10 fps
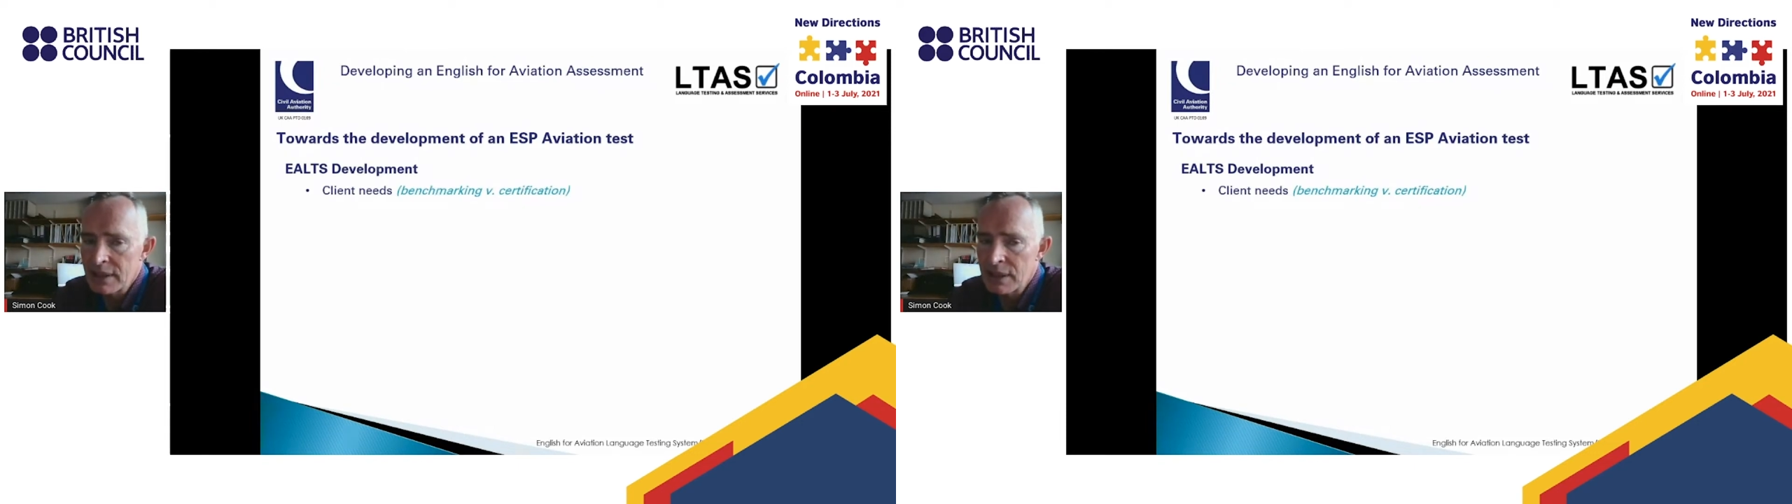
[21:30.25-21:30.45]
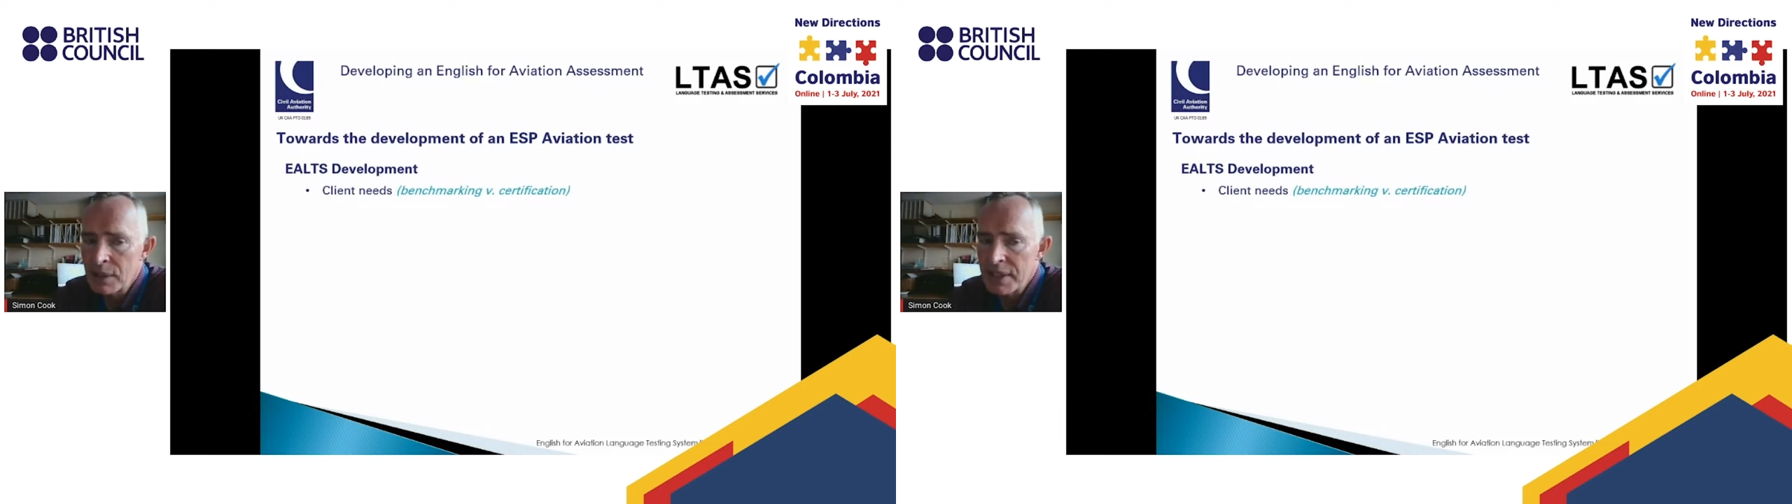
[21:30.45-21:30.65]

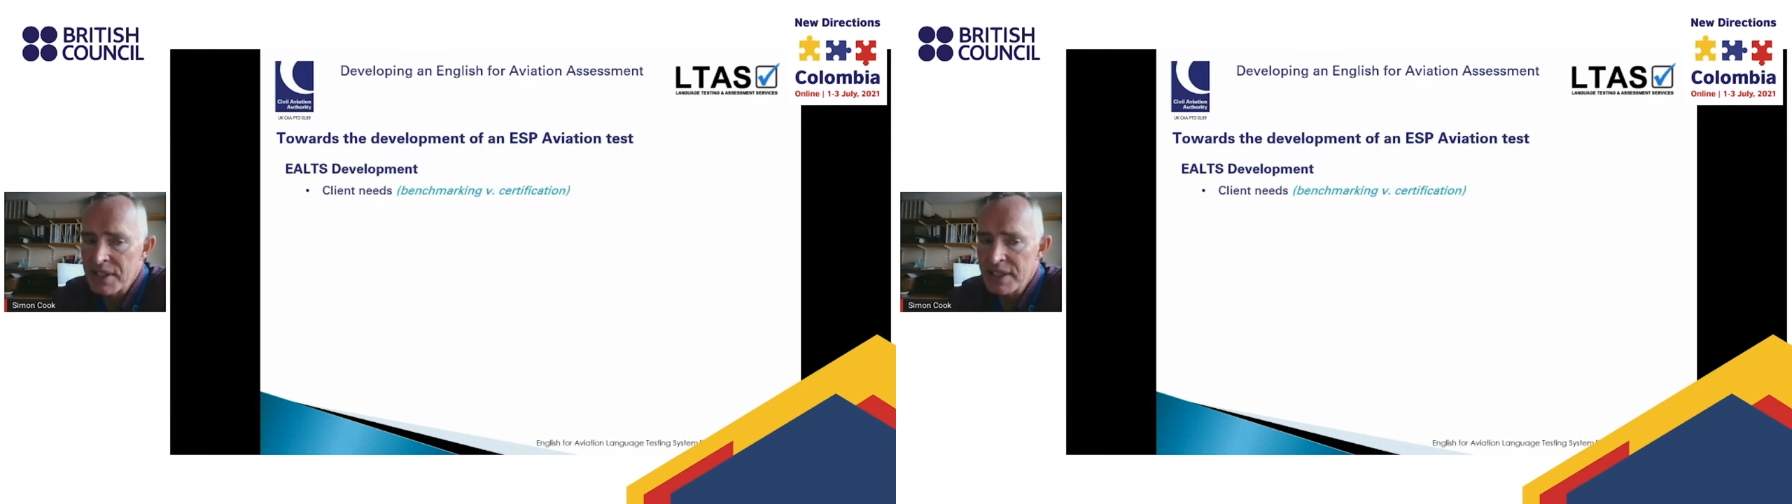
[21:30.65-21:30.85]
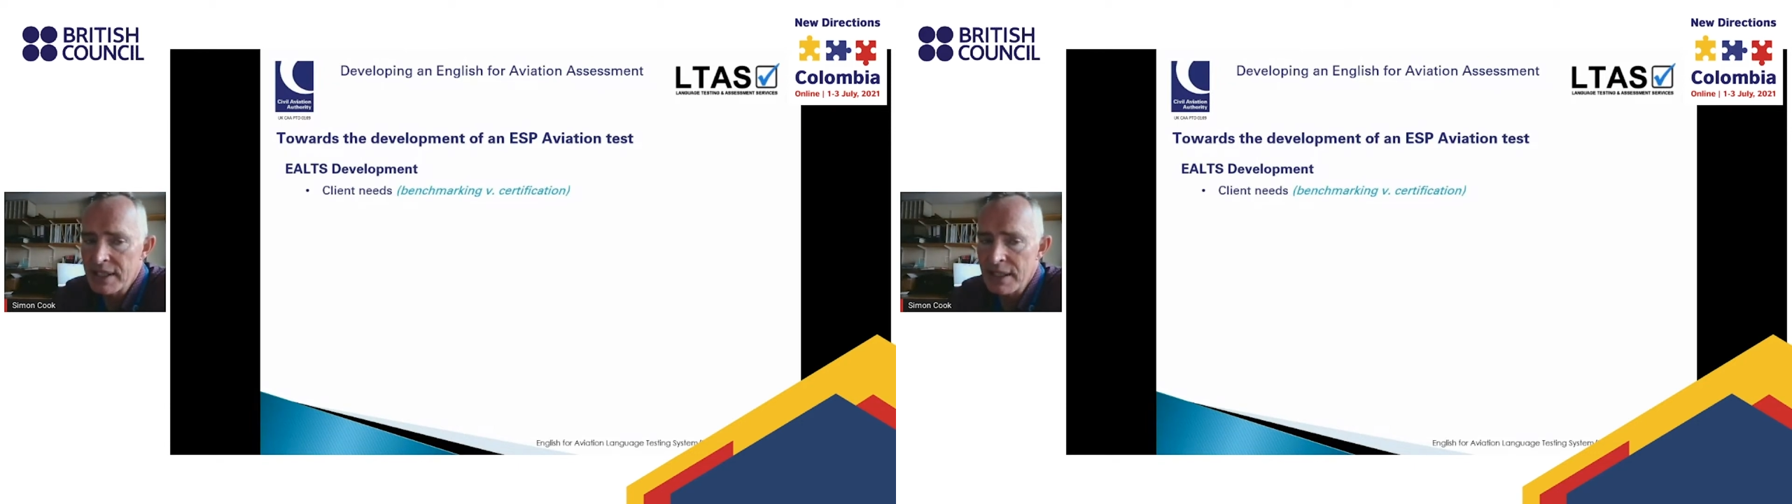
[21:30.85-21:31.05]
the college
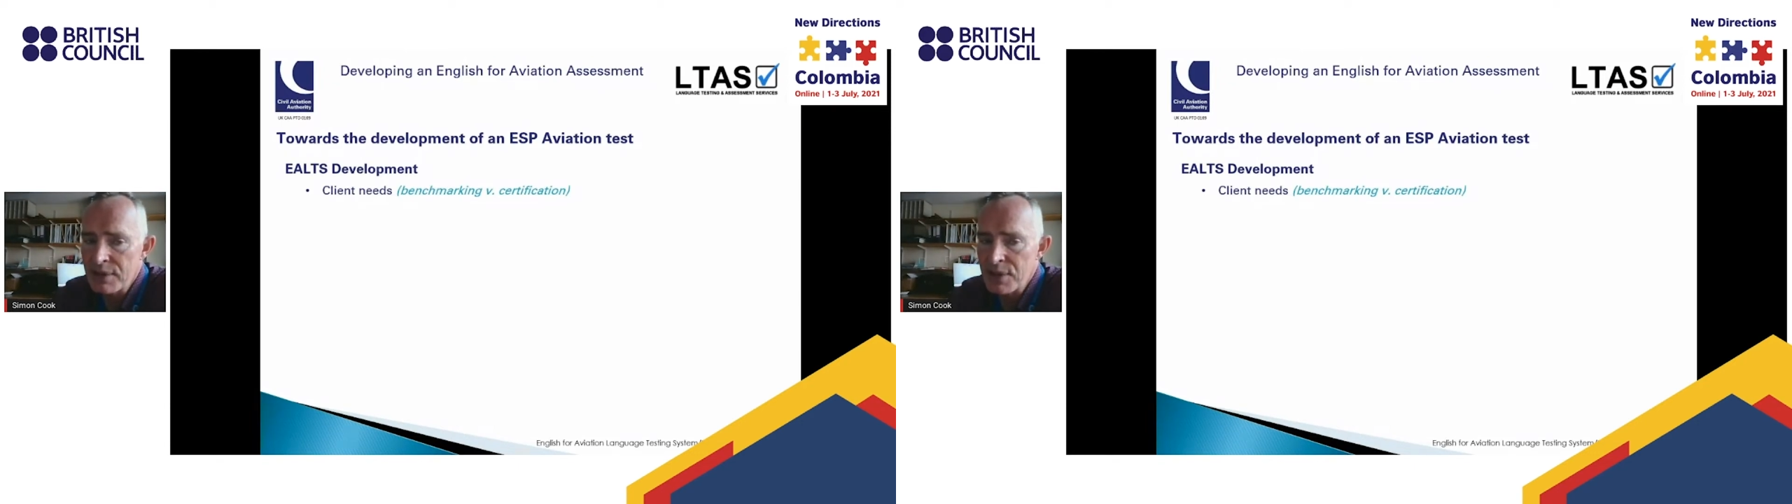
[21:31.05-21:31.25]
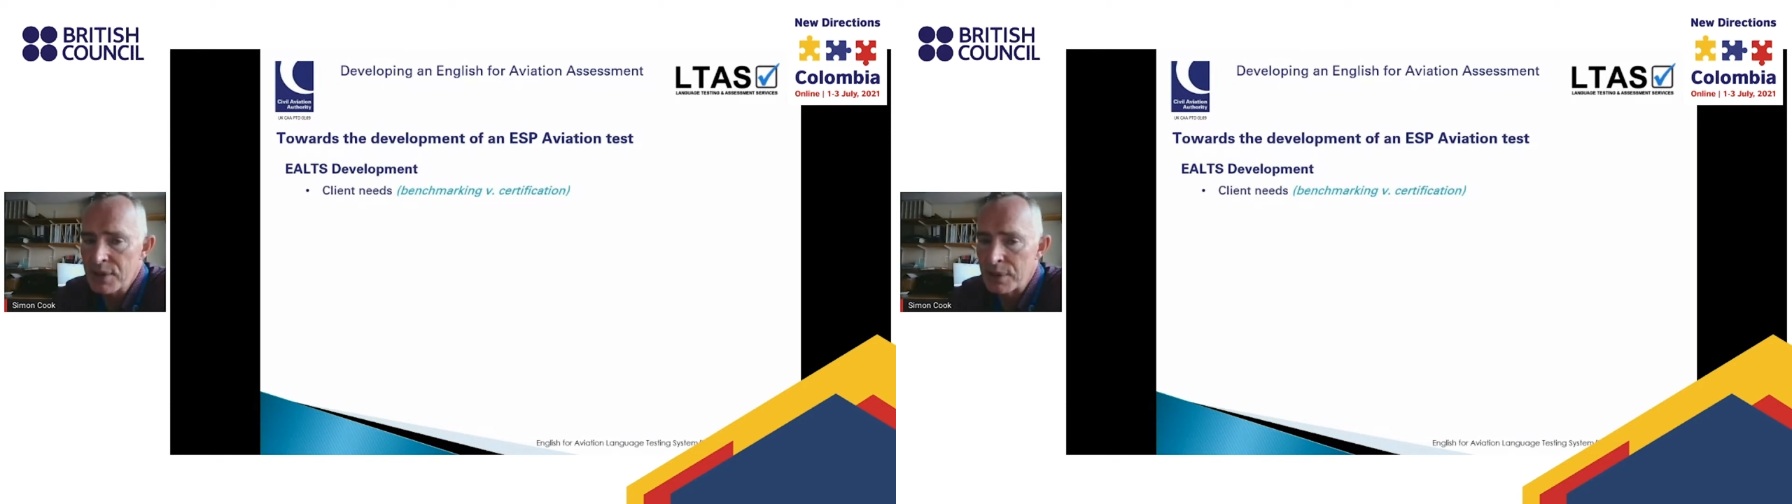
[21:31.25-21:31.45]
set out
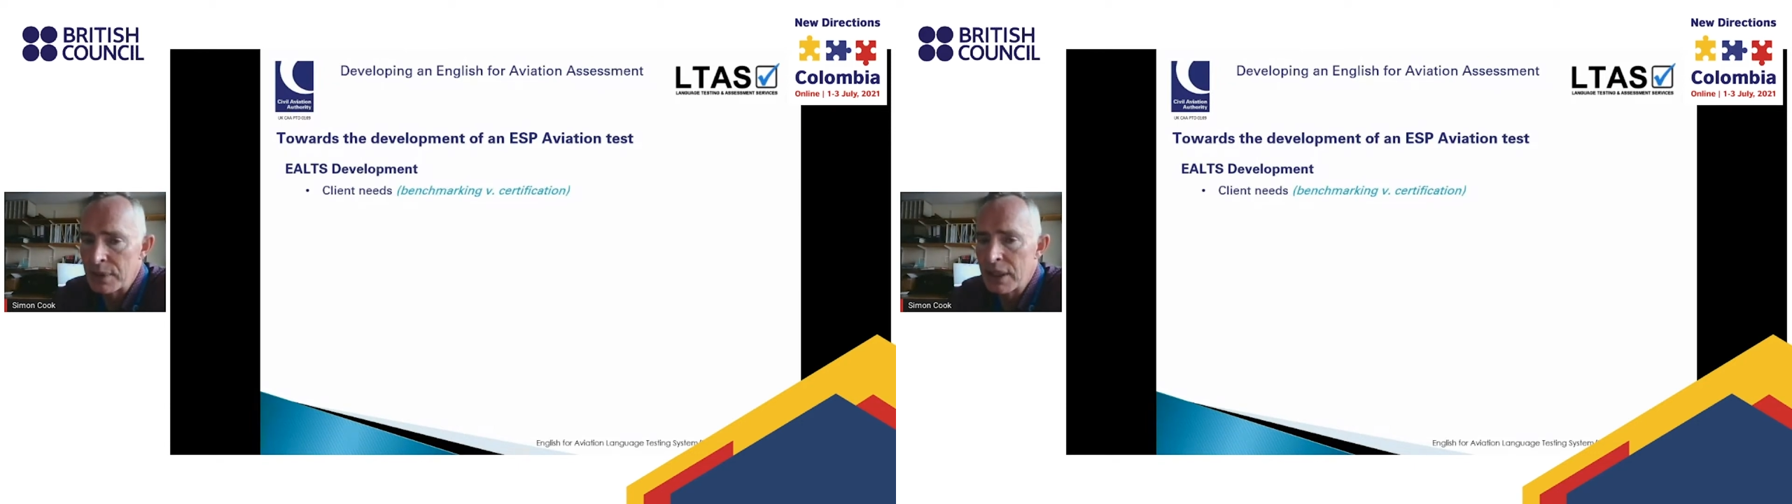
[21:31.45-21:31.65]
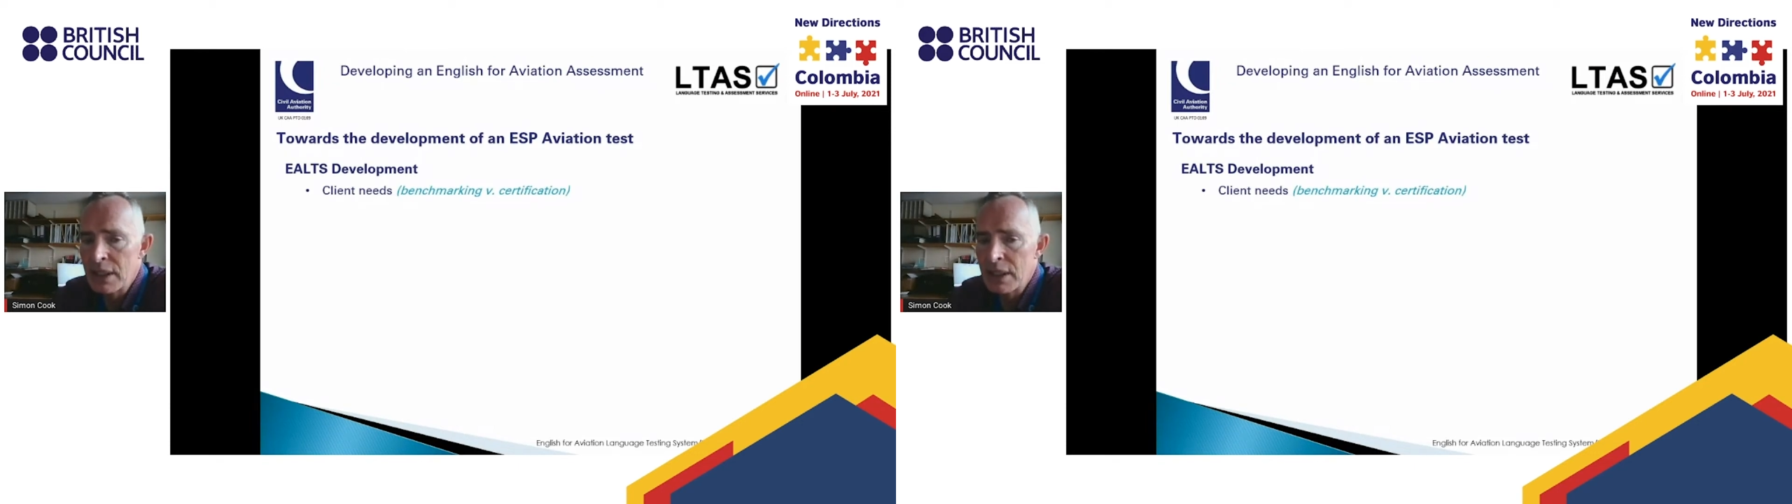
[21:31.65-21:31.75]
to do.